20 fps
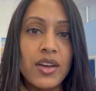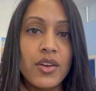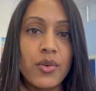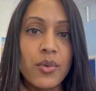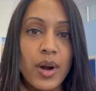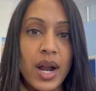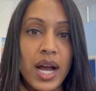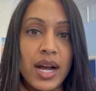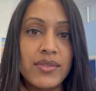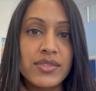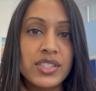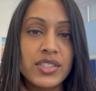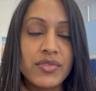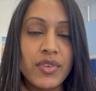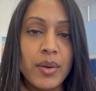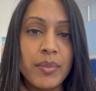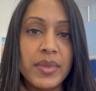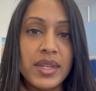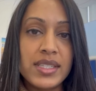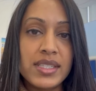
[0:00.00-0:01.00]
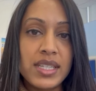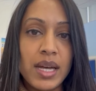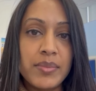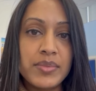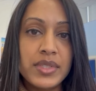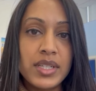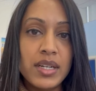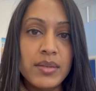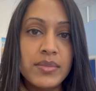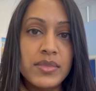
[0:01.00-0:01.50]
grafts from the
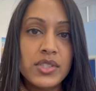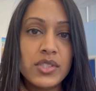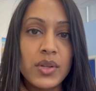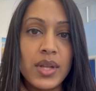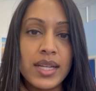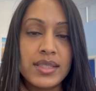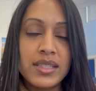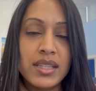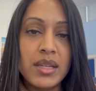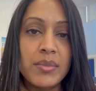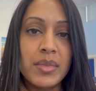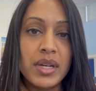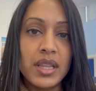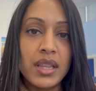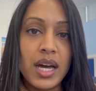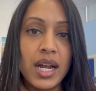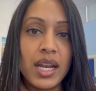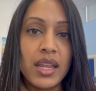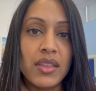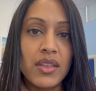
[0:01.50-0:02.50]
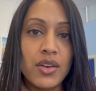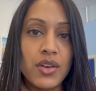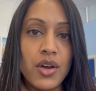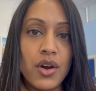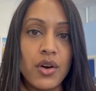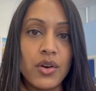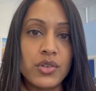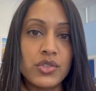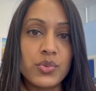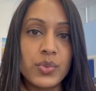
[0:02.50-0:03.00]
septum, so that's in the midline of the nose.